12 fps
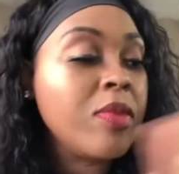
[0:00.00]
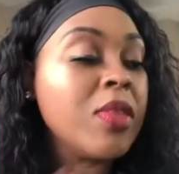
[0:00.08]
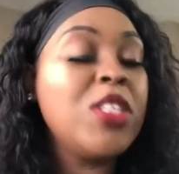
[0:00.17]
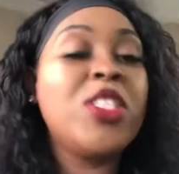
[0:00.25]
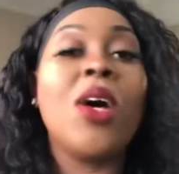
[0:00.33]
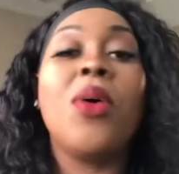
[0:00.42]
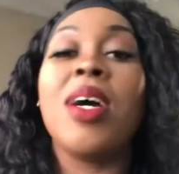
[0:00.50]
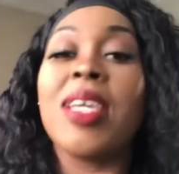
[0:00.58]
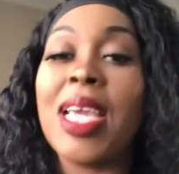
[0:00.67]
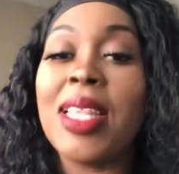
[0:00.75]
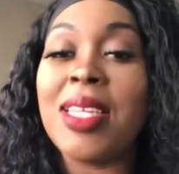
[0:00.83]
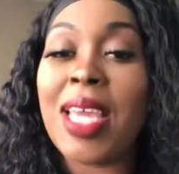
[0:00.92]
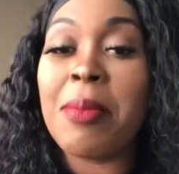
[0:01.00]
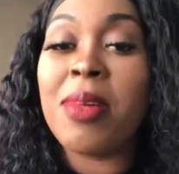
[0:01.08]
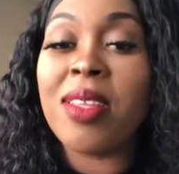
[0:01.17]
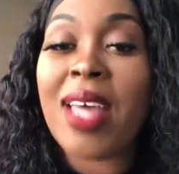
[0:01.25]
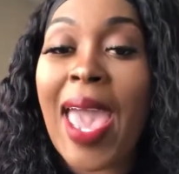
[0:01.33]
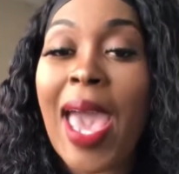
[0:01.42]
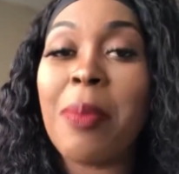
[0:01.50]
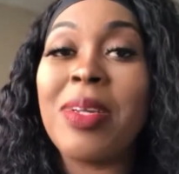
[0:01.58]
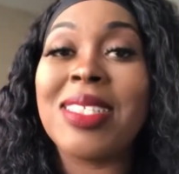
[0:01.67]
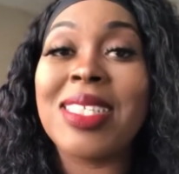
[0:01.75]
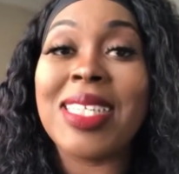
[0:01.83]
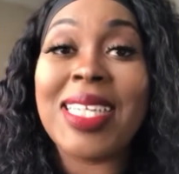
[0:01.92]
So again, the name of the app is
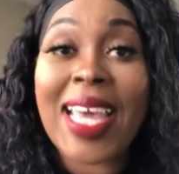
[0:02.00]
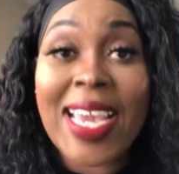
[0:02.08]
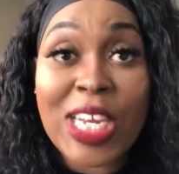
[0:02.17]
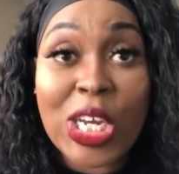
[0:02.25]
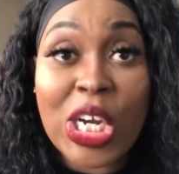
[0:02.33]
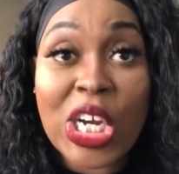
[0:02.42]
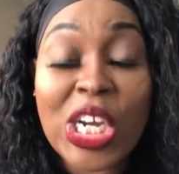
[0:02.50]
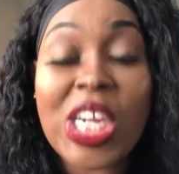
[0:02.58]
Later.